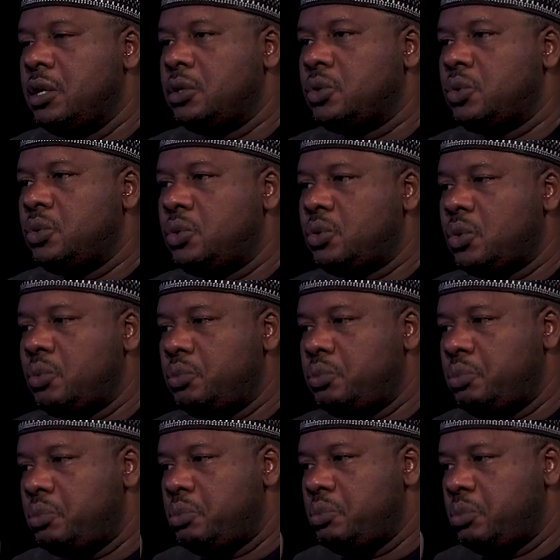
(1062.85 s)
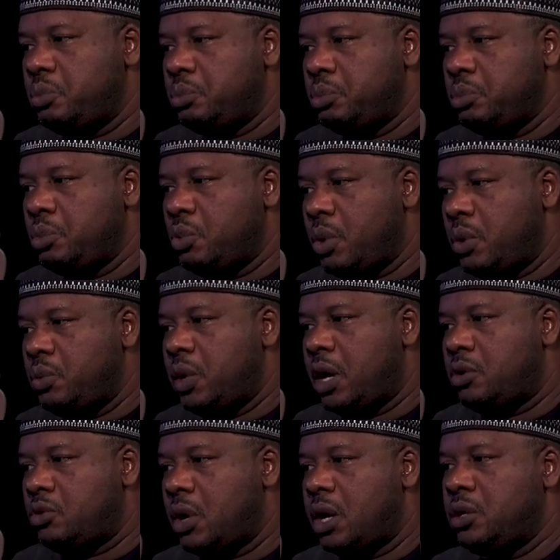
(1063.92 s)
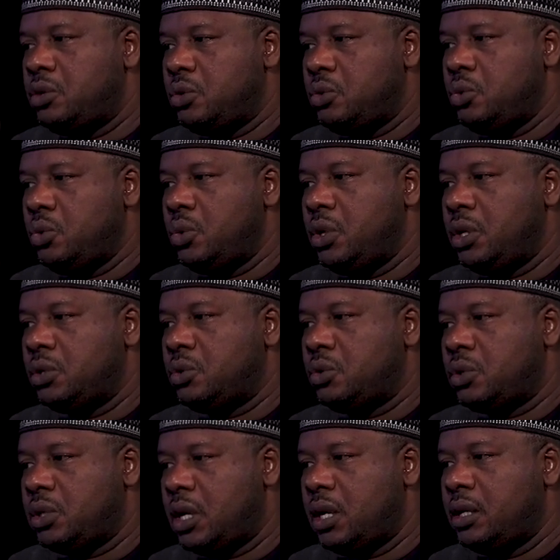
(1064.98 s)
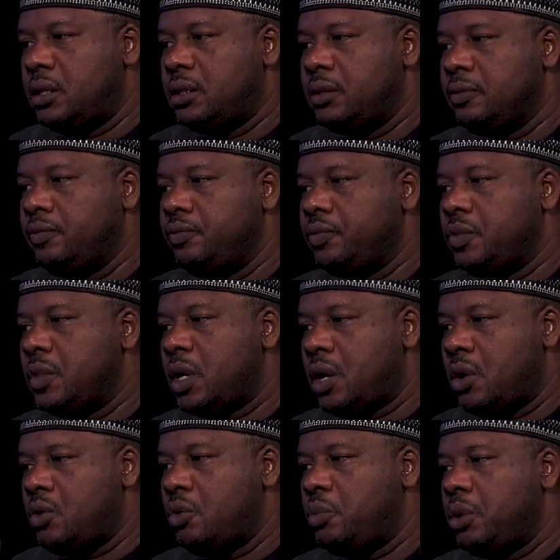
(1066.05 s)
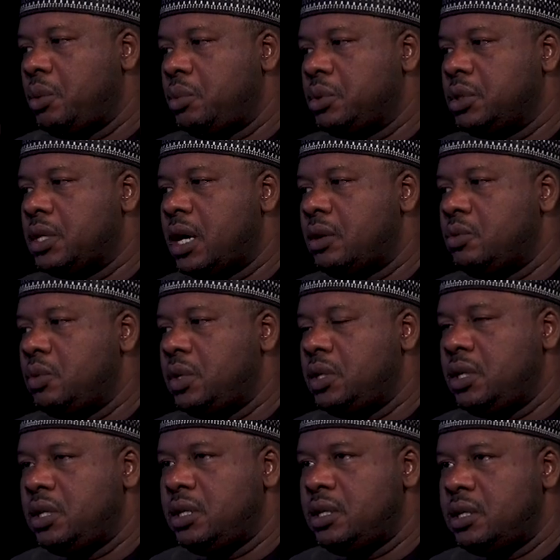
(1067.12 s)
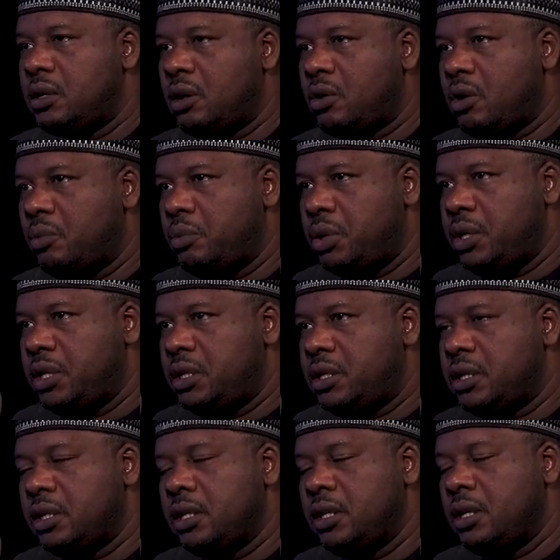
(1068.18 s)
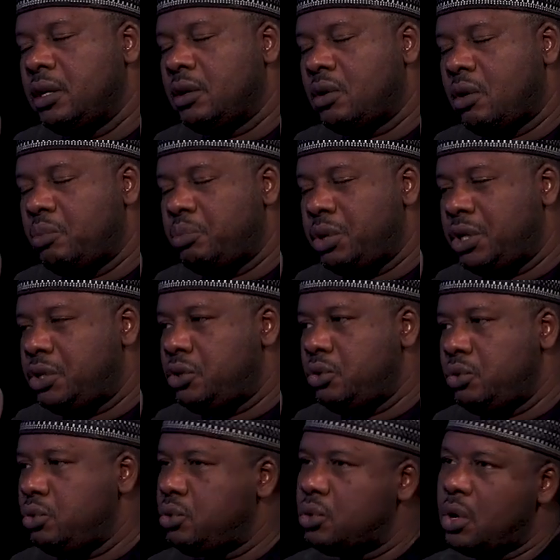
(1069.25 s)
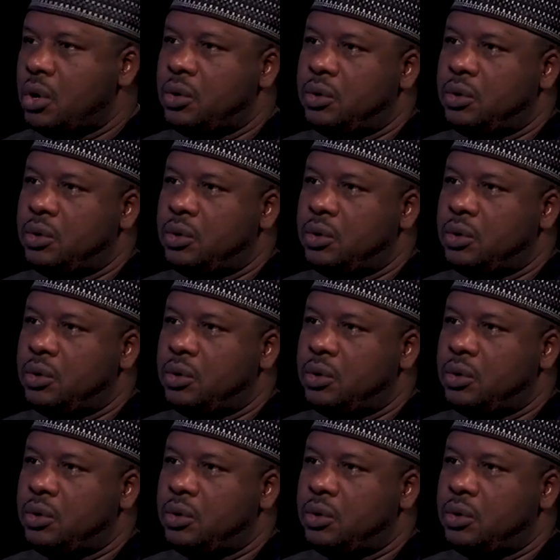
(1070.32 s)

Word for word: So, so what we are trying to do is to tell the Kano people that we need a complete, complete U-turn